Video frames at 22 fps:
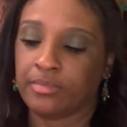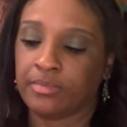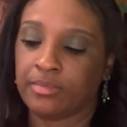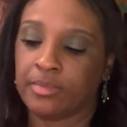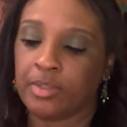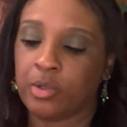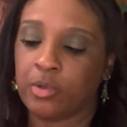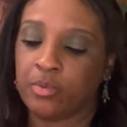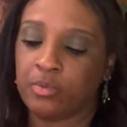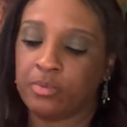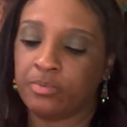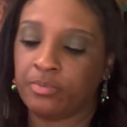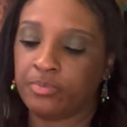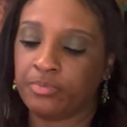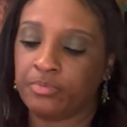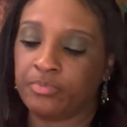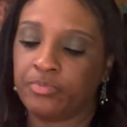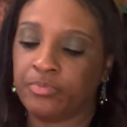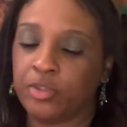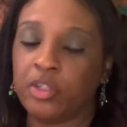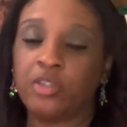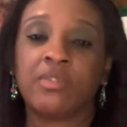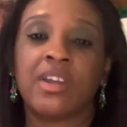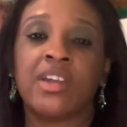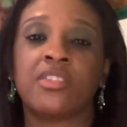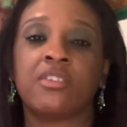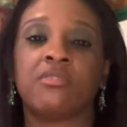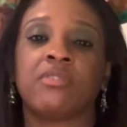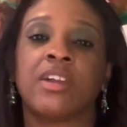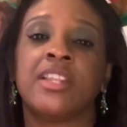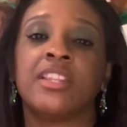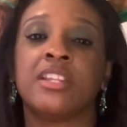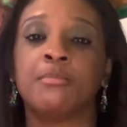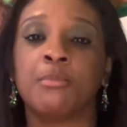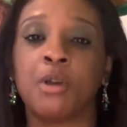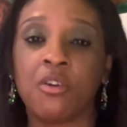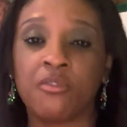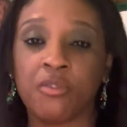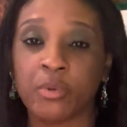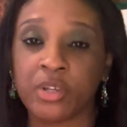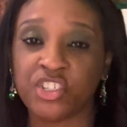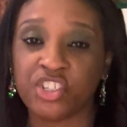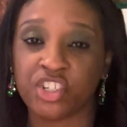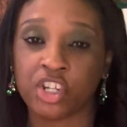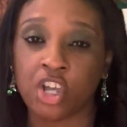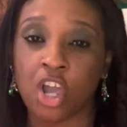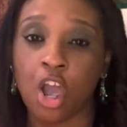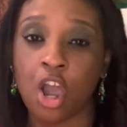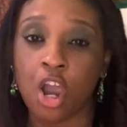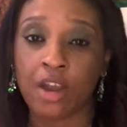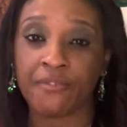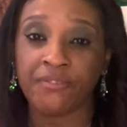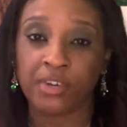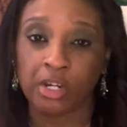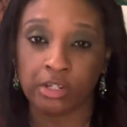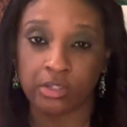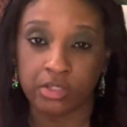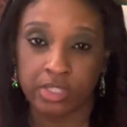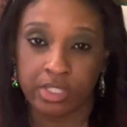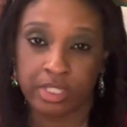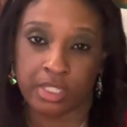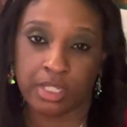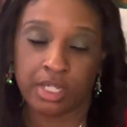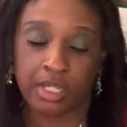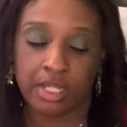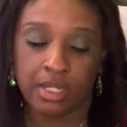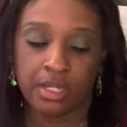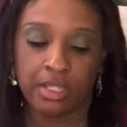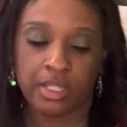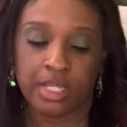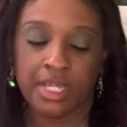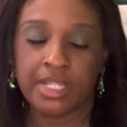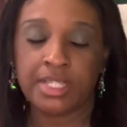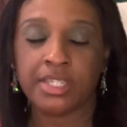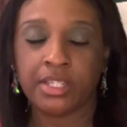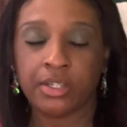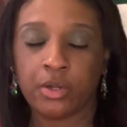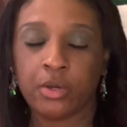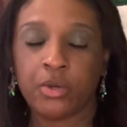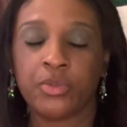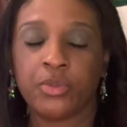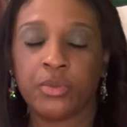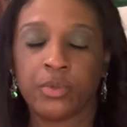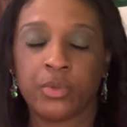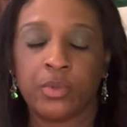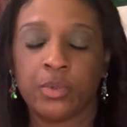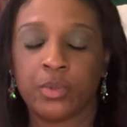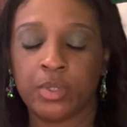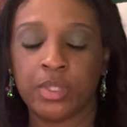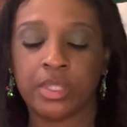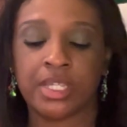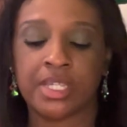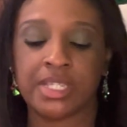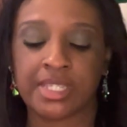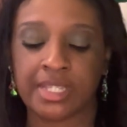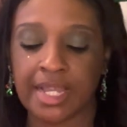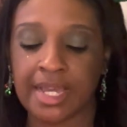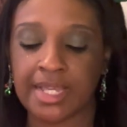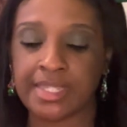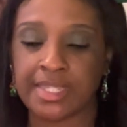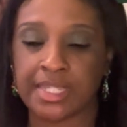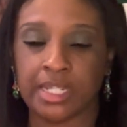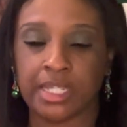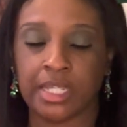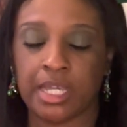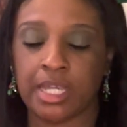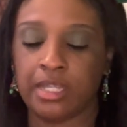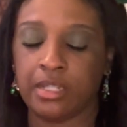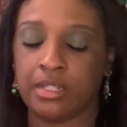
Nope. You rather run them over with your car first than to go through this lesson again.